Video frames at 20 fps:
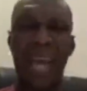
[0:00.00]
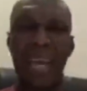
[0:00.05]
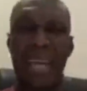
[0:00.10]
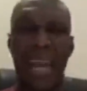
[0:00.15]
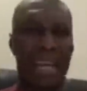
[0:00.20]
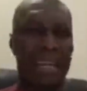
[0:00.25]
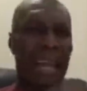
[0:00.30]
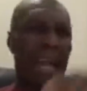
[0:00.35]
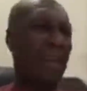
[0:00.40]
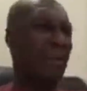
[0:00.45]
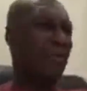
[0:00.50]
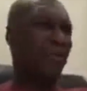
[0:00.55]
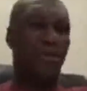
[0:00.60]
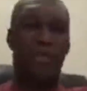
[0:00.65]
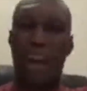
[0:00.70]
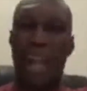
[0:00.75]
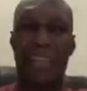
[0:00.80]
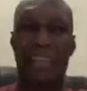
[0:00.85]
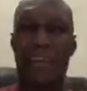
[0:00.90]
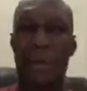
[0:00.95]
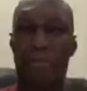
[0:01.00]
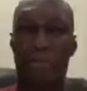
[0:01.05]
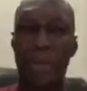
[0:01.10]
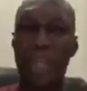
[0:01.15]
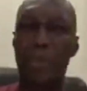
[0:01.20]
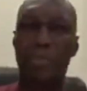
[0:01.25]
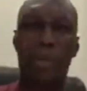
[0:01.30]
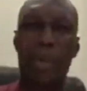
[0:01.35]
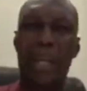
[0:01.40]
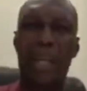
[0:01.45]
that can flatter
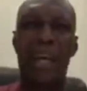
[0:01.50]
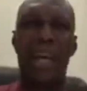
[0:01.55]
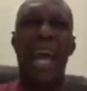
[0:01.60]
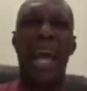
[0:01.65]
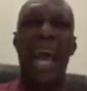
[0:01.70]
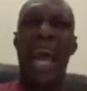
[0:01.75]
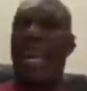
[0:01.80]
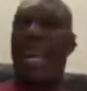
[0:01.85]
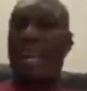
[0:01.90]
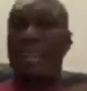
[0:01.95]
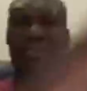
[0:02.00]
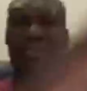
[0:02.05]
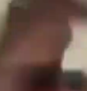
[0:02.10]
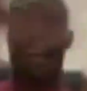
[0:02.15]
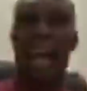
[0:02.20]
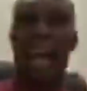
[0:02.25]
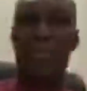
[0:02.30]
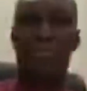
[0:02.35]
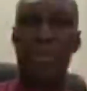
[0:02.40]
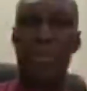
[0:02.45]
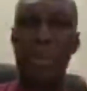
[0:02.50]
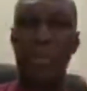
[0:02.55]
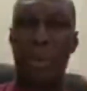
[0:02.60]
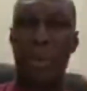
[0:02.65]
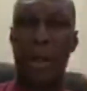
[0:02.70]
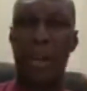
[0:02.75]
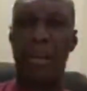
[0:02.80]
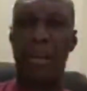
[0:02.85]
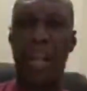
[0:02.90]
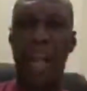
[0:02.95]
people and excite
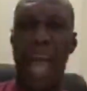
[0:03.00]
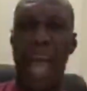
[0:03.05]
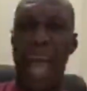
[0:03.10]
people